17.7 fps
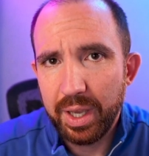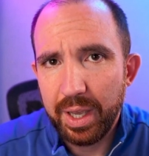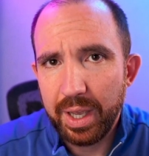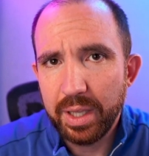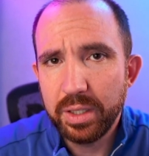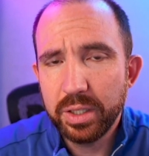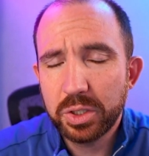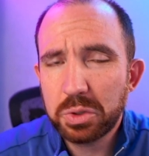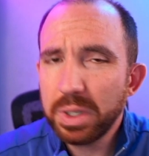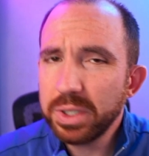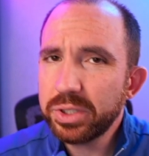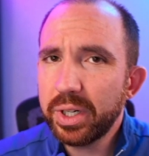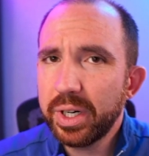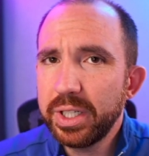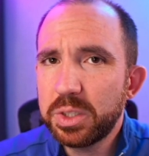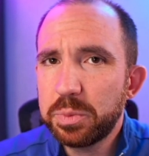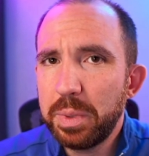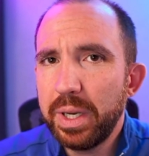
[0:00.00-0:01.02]
And
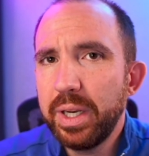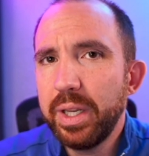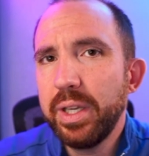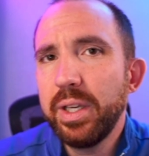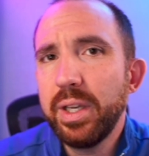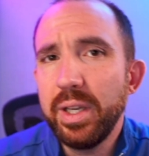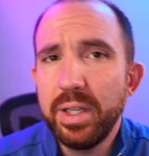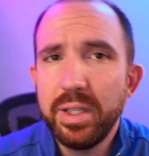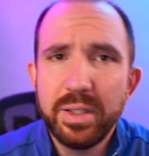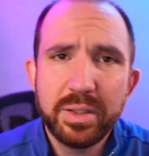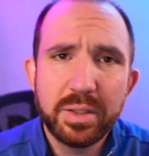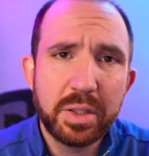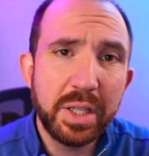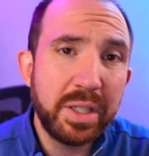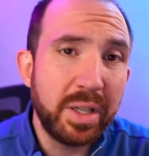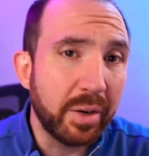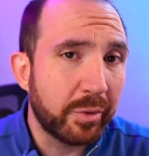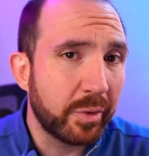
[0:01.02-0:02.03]
discretionary spending is
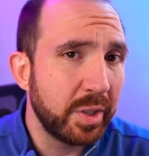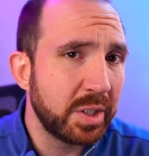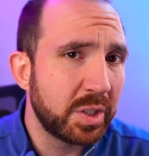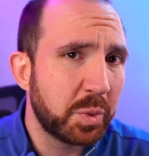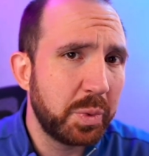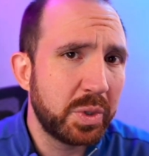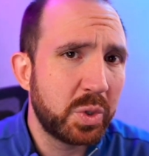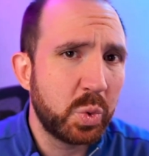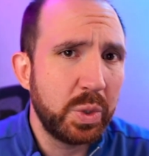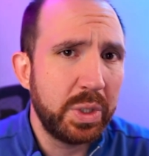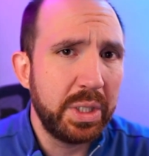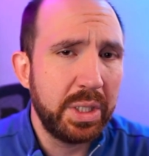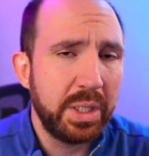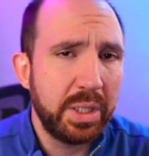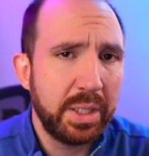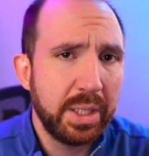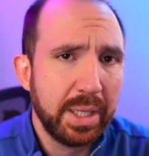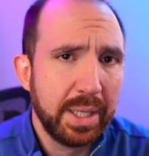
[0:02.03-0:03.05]
the difference between